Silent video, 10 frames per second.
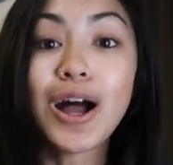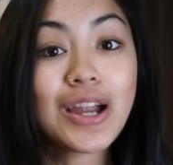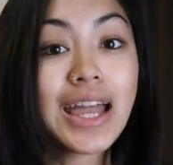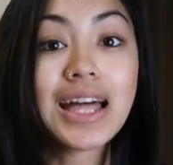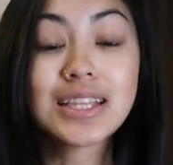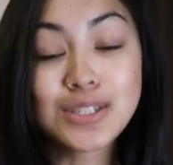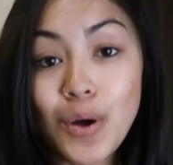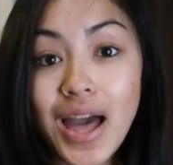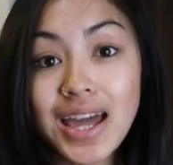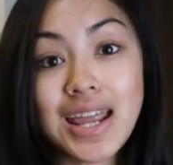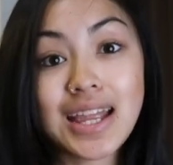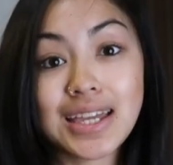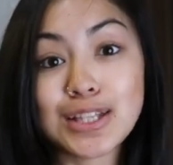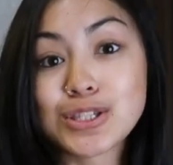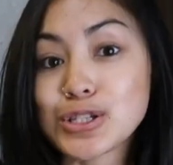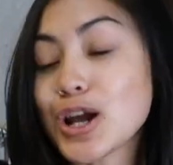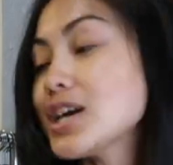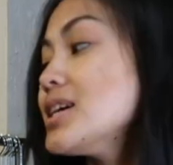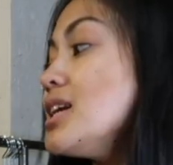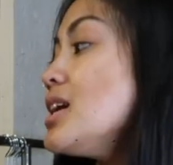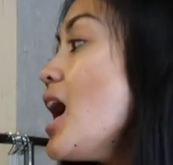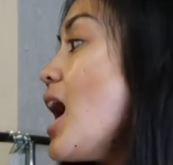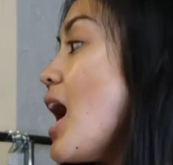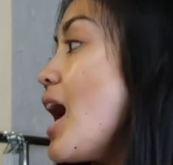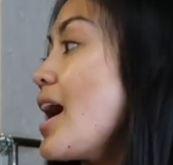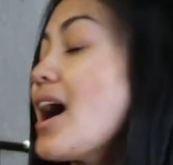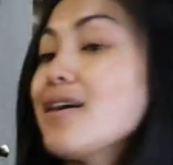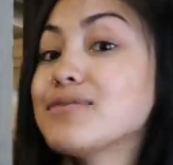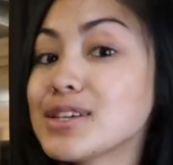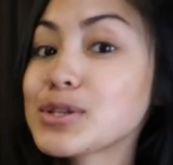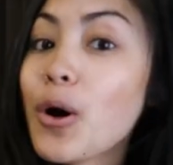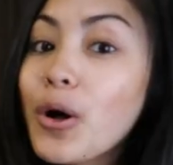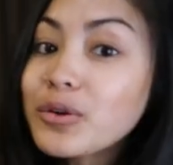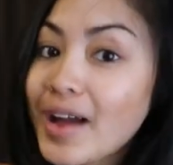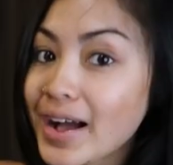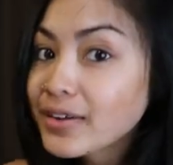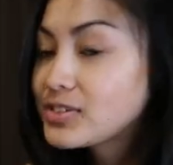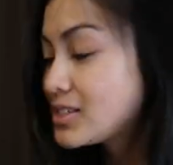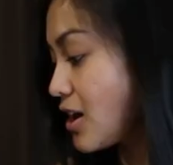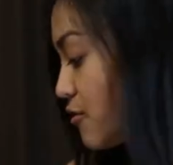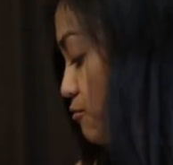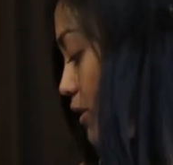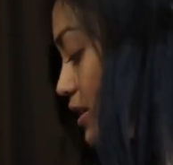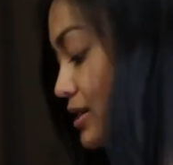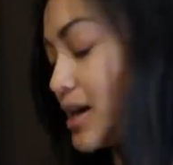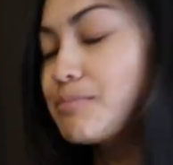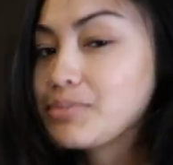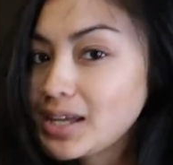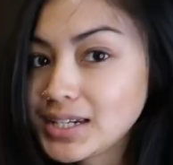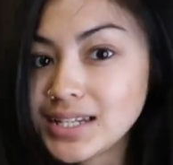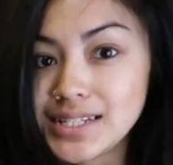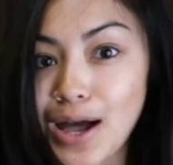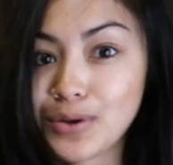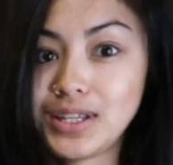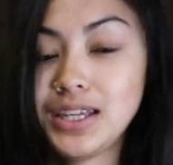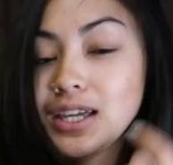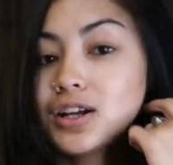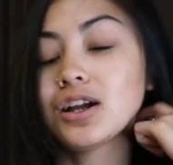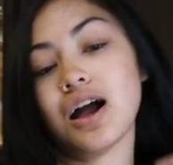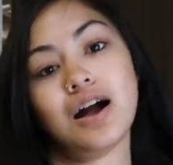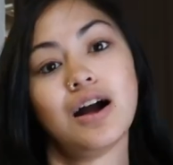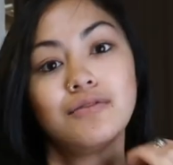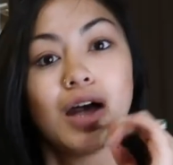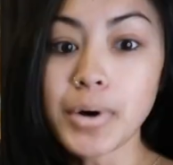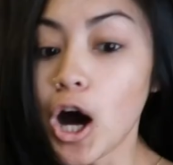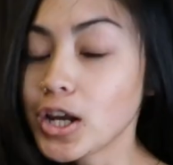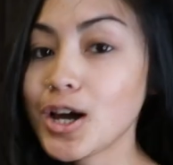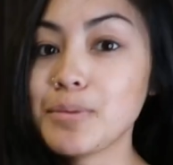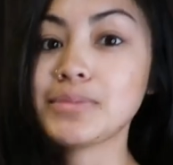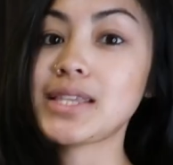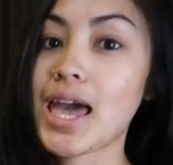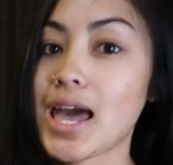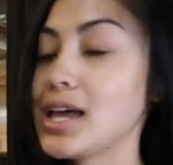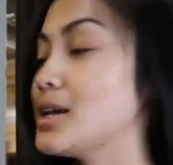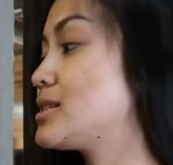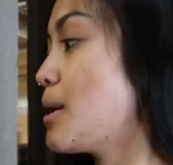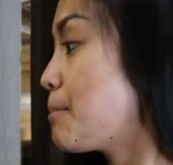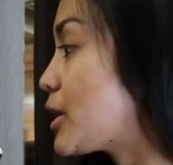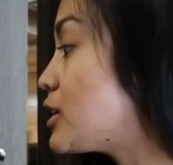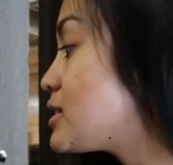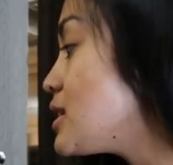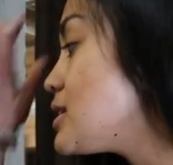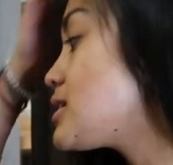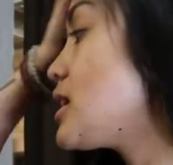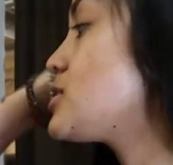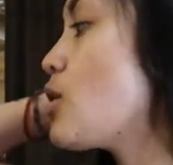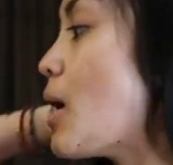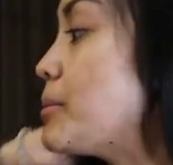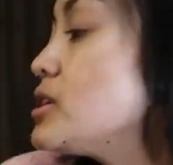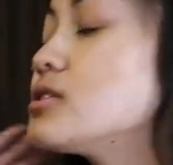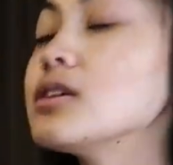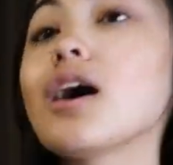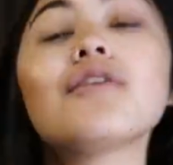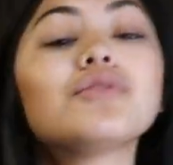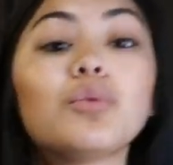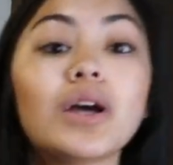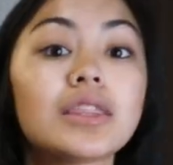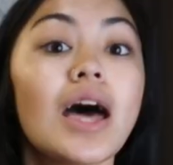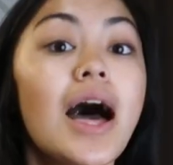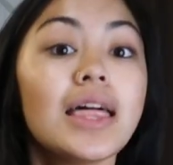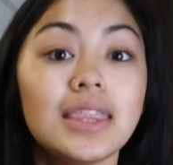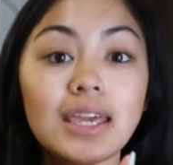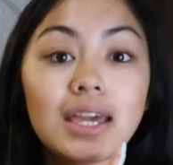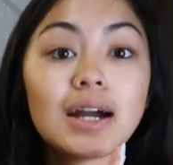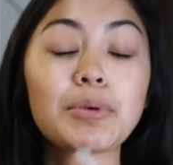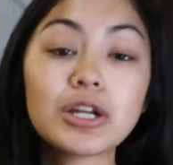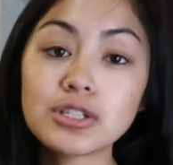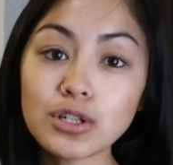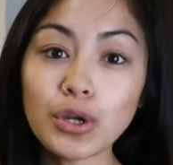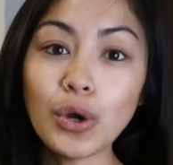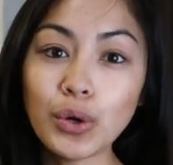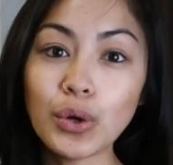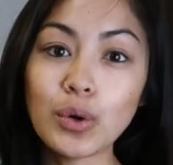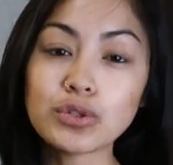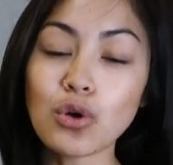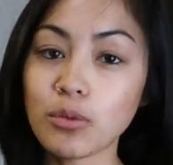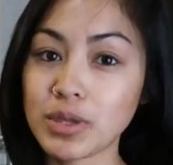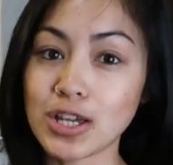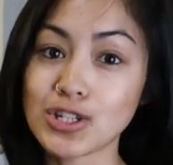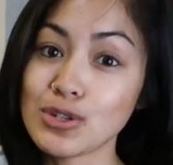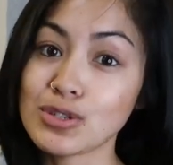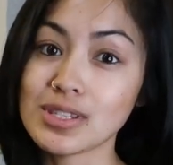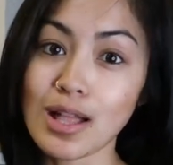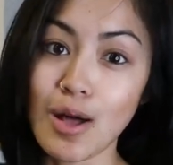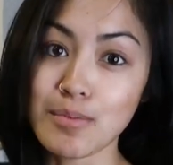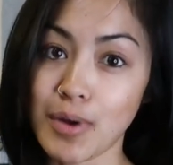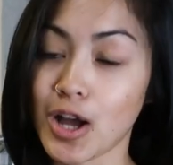All right, let's go ahead and get started. I have this whole rack of stuff plus a bin down here of bottoms and some purses. So I'm gonna start off with the person who told me that she used to sell on